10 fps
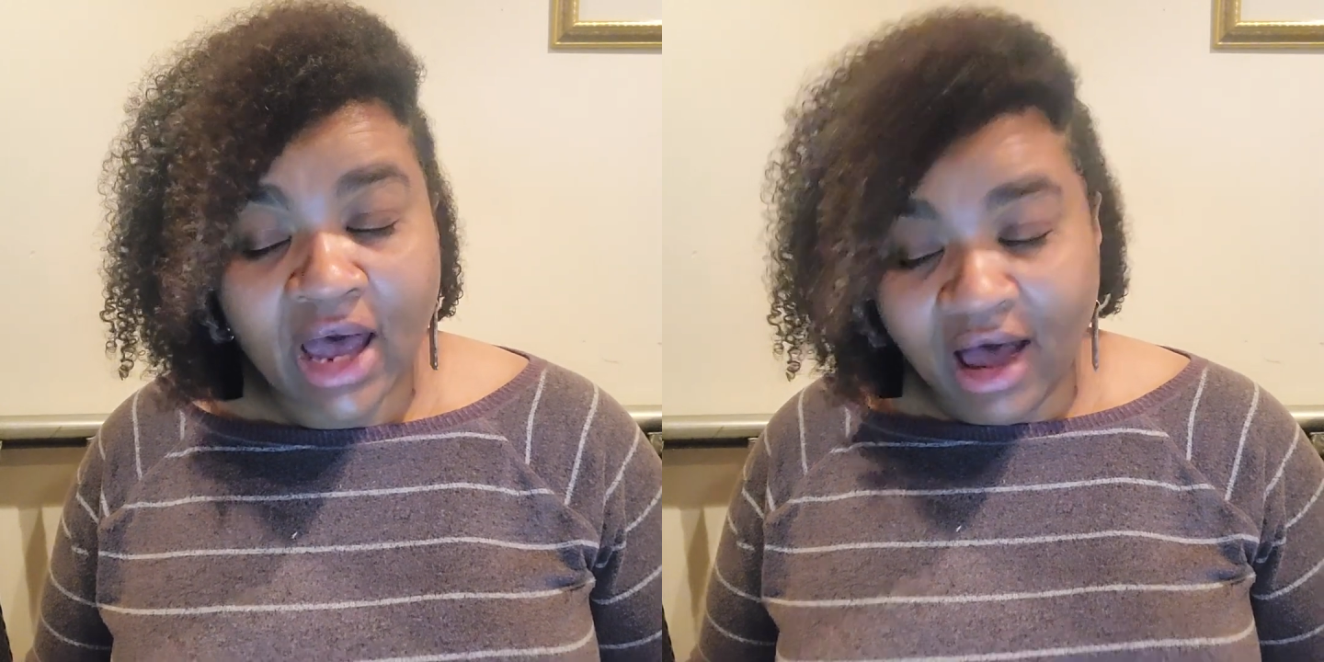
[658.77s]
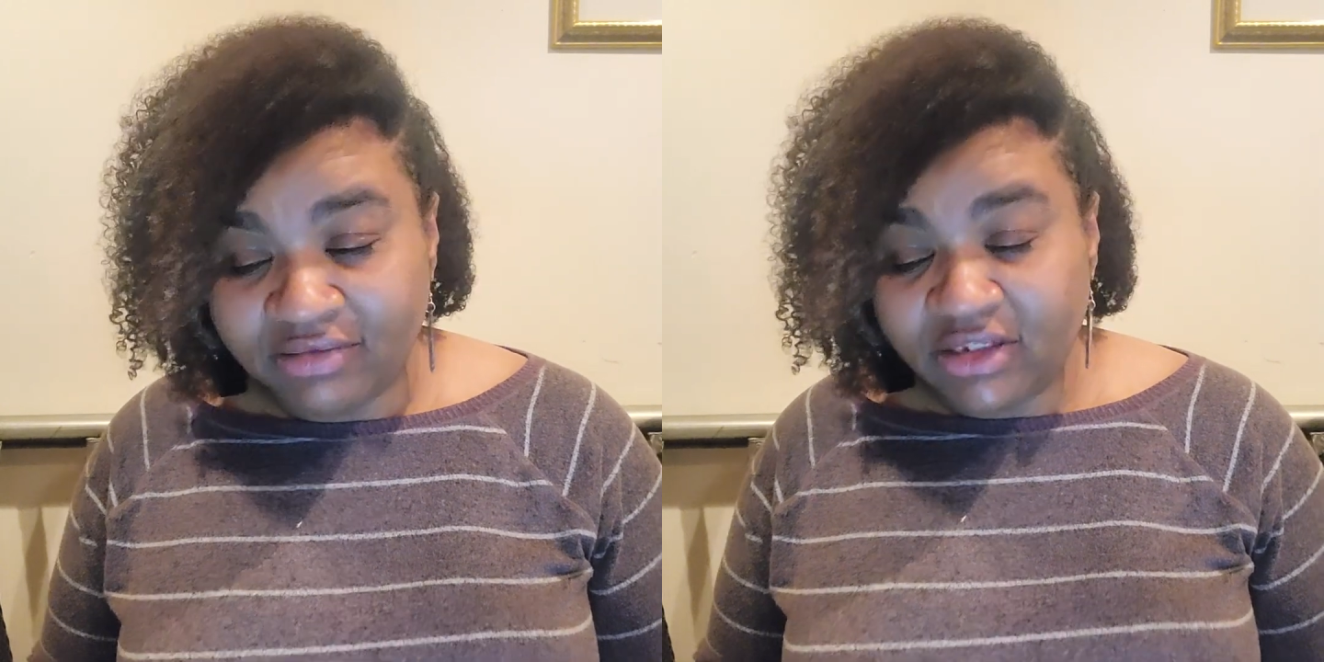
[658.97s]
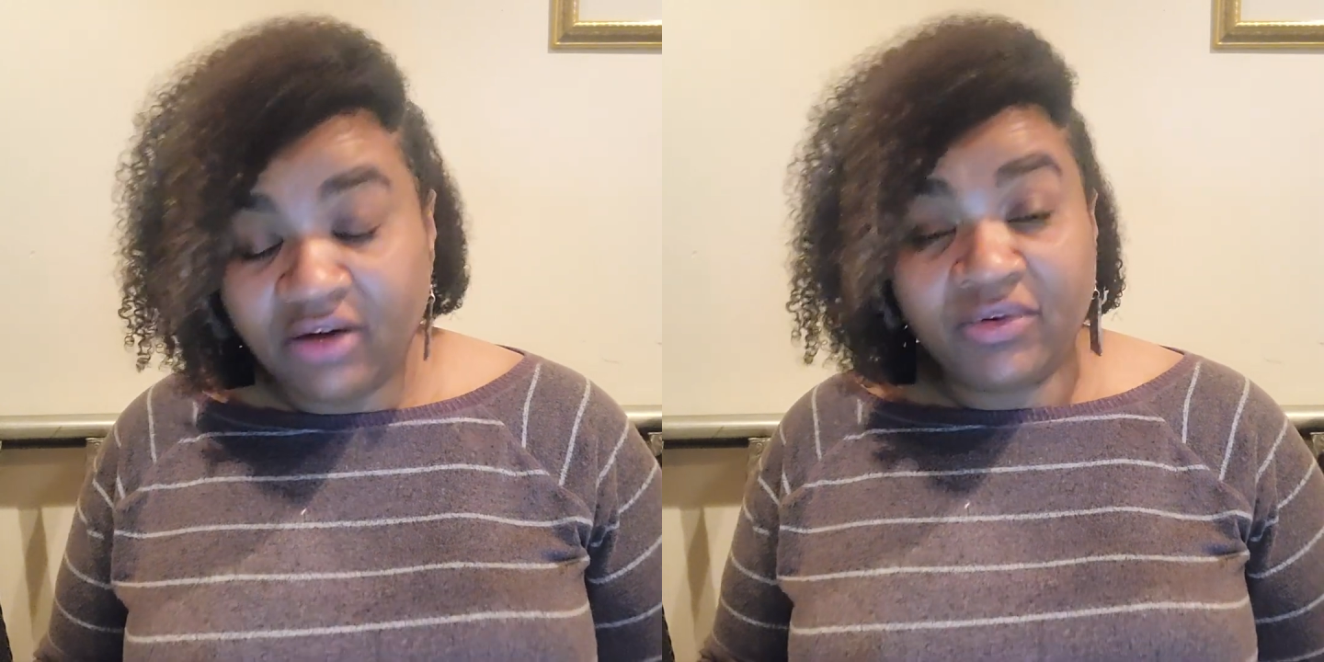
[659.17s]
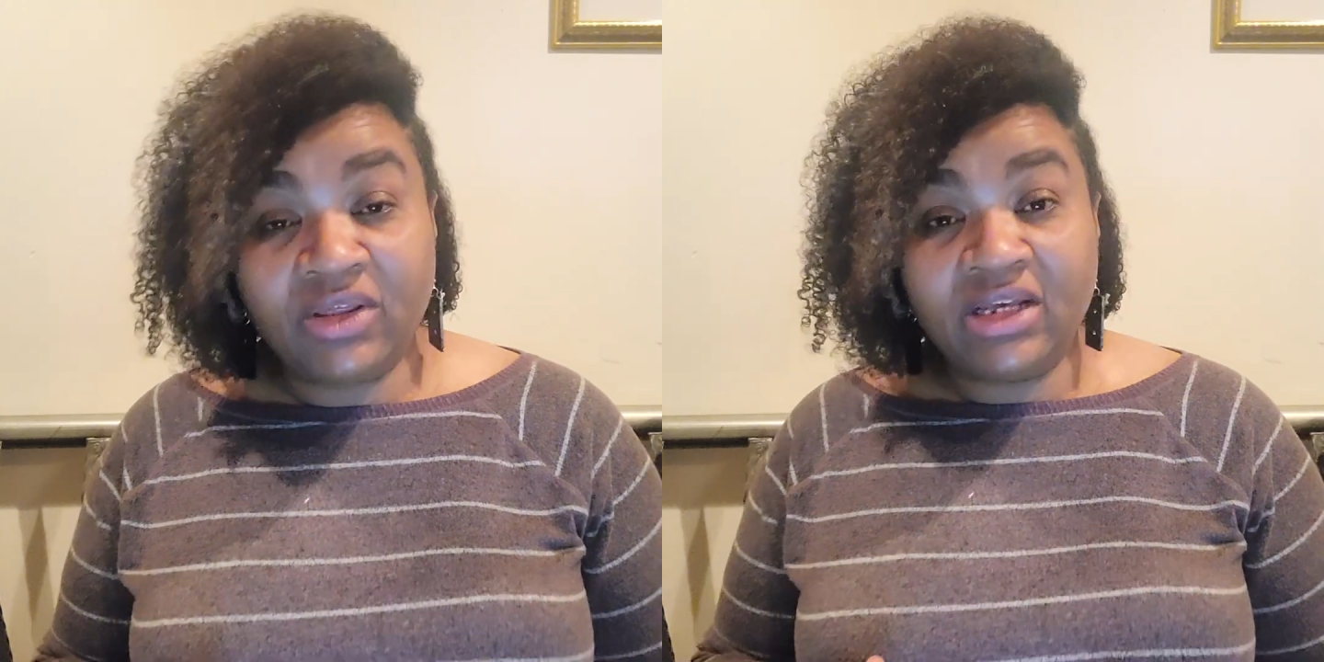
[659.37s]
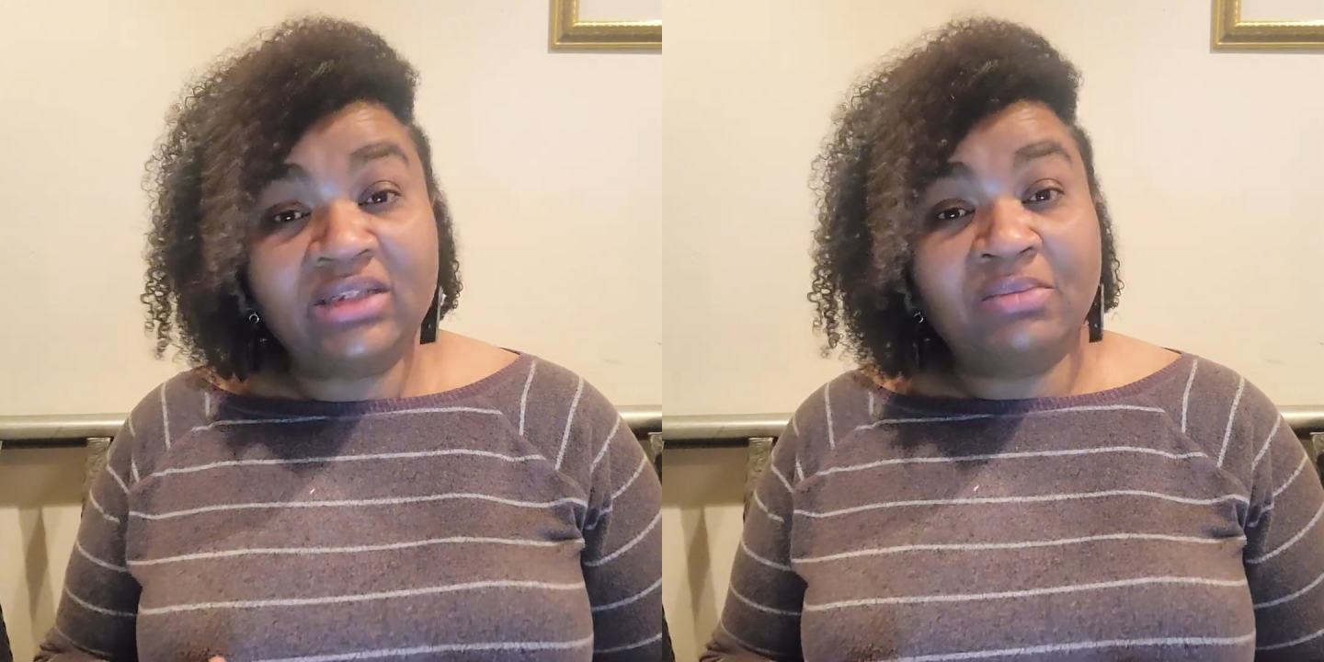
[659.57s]
I've
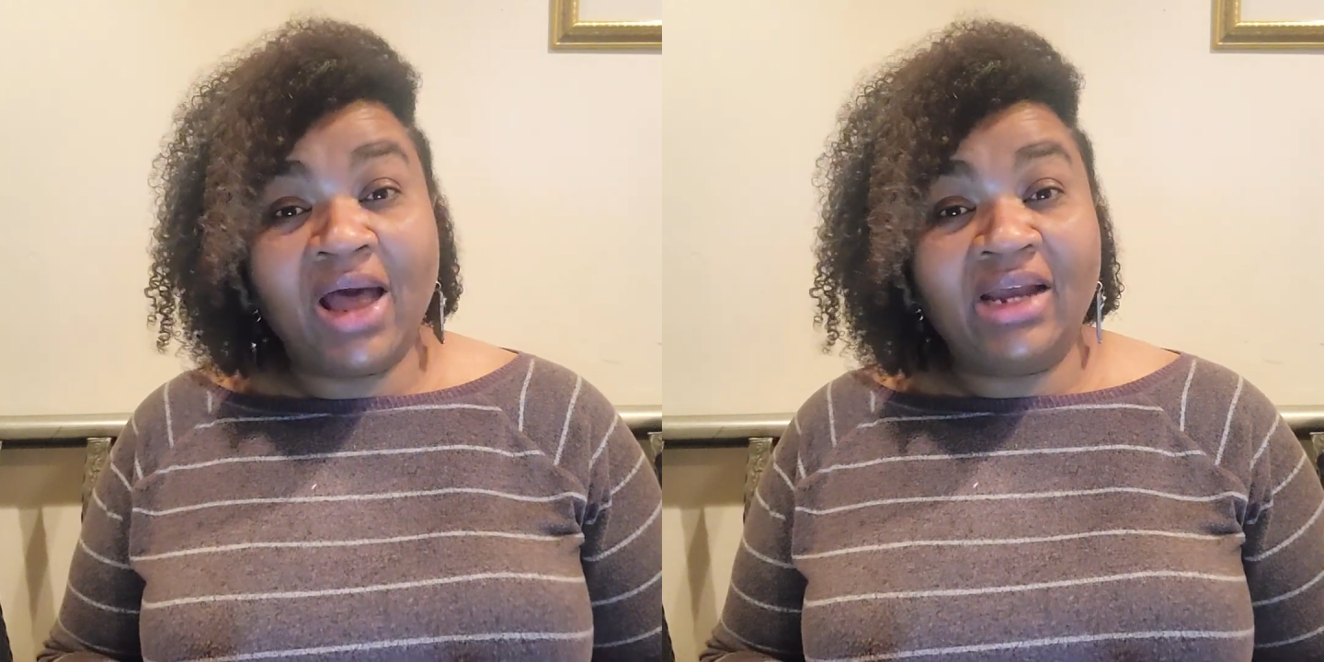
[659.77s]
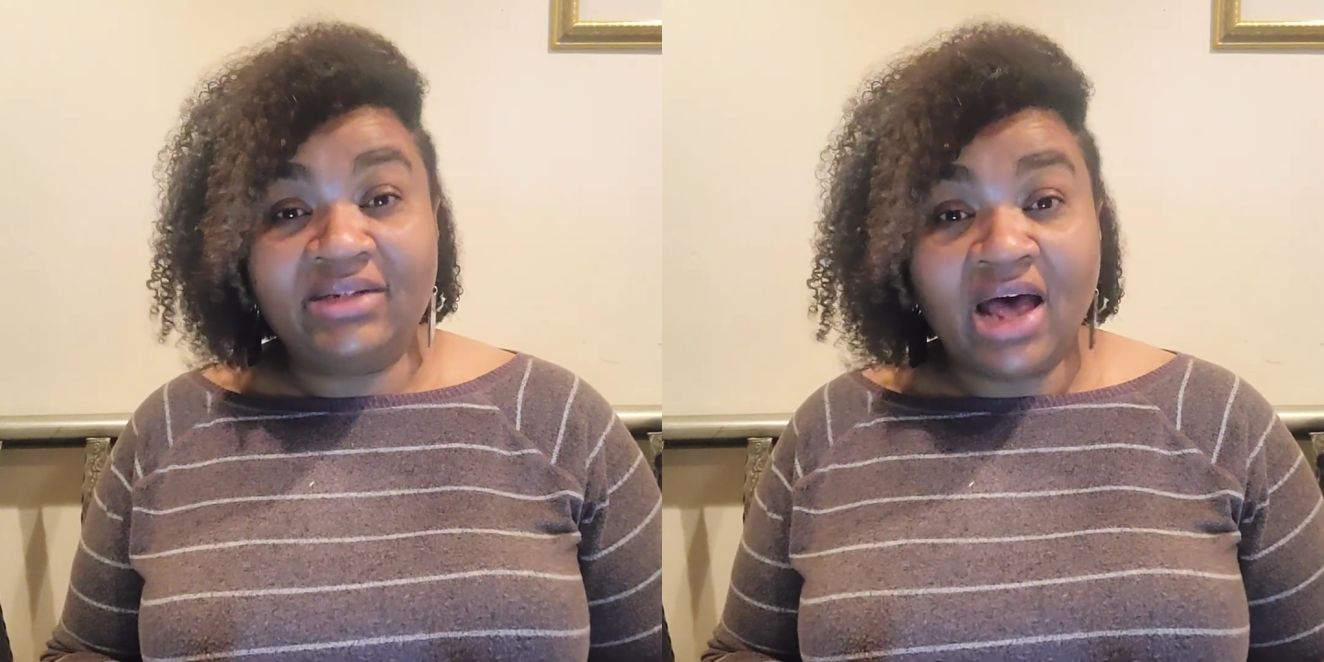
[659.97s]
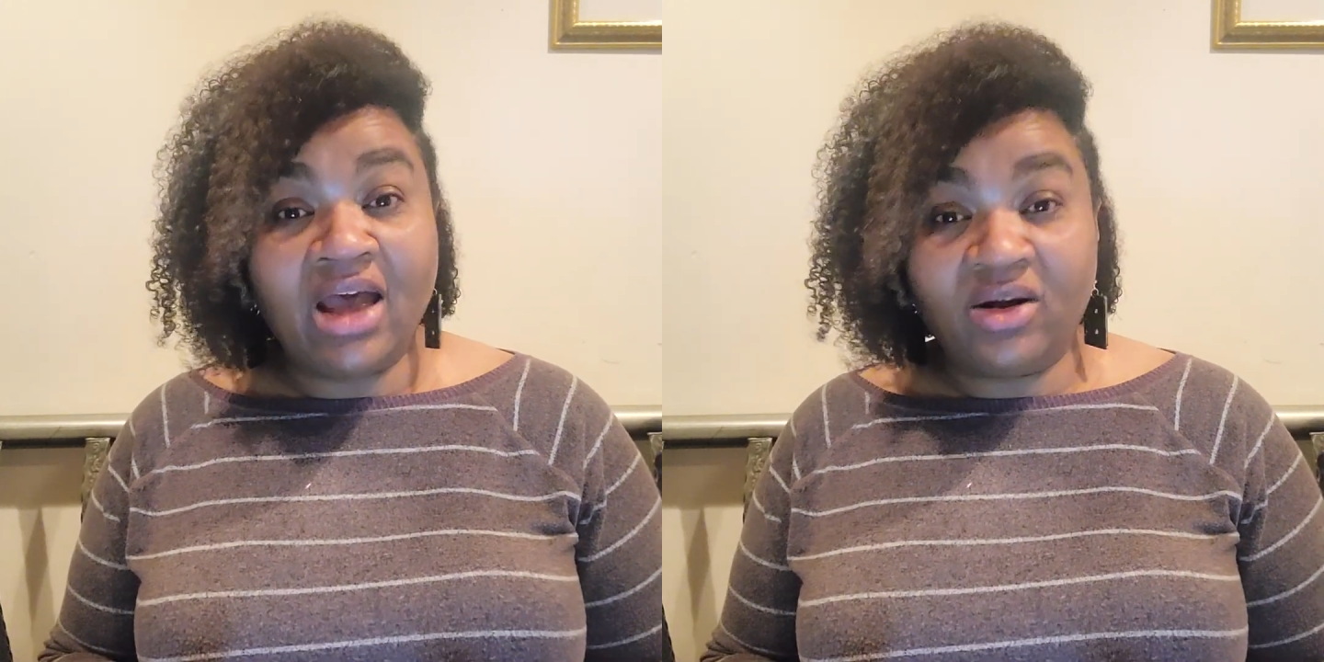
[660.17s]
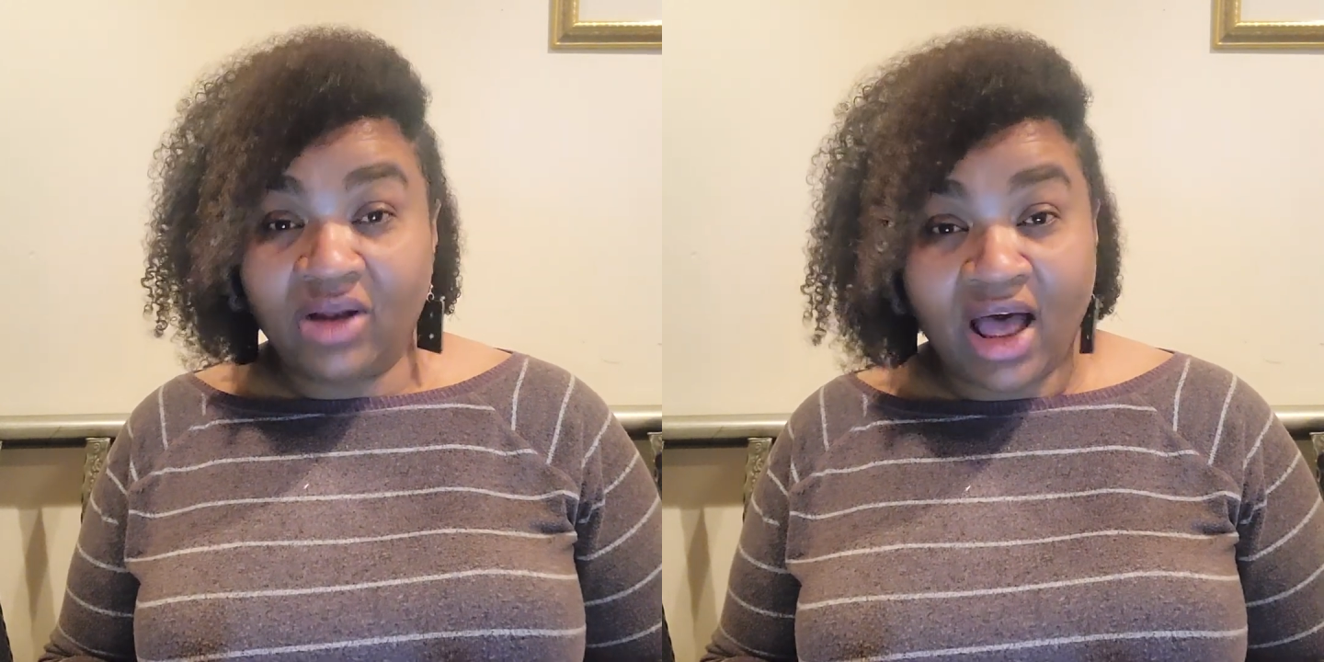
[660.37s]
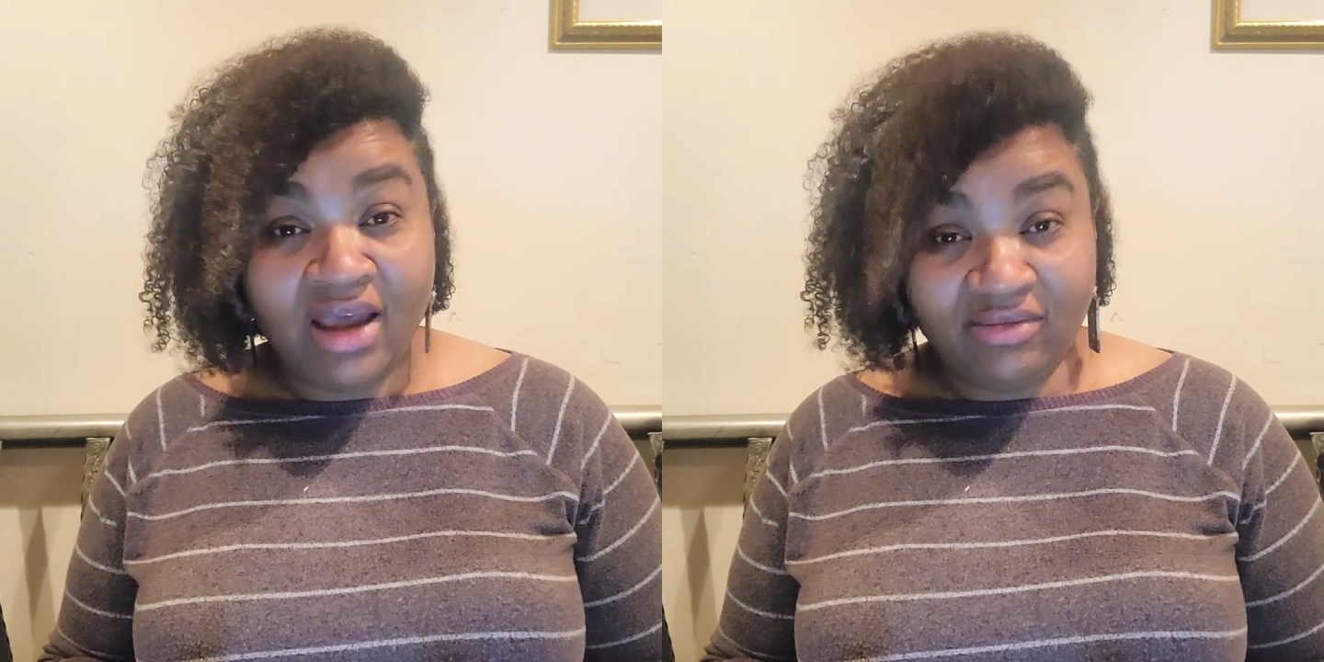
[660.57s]
suffered this my entire
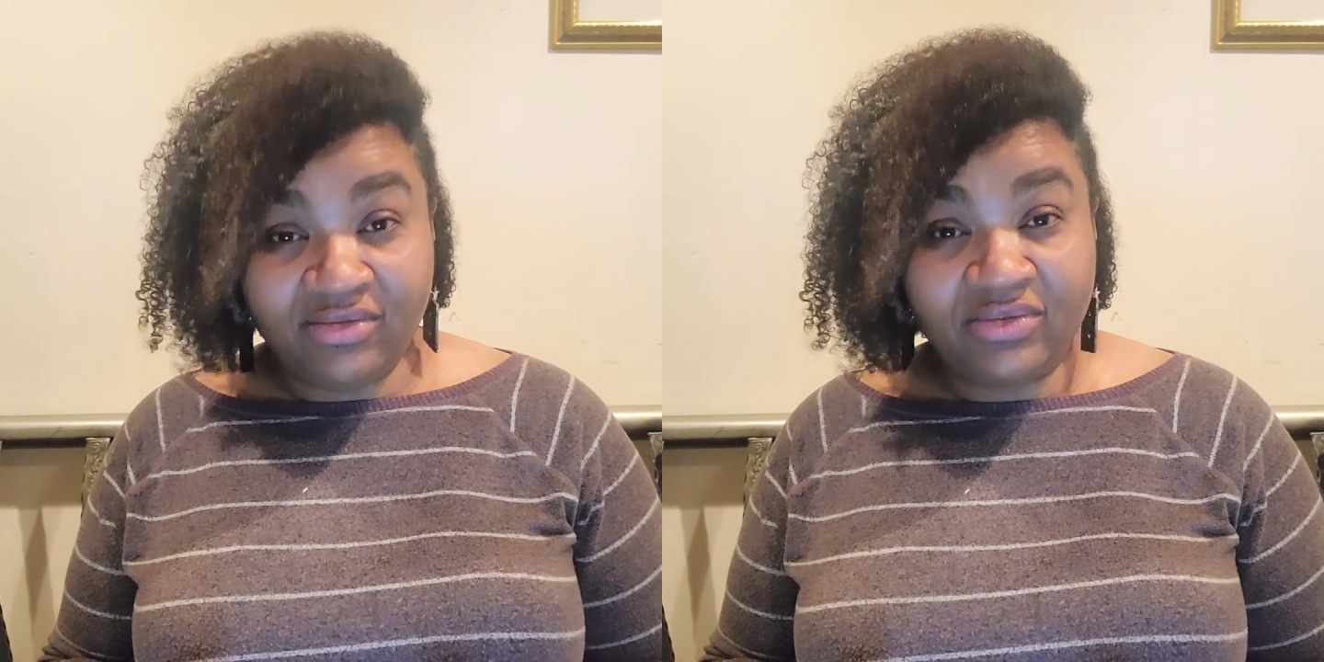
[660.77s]
life.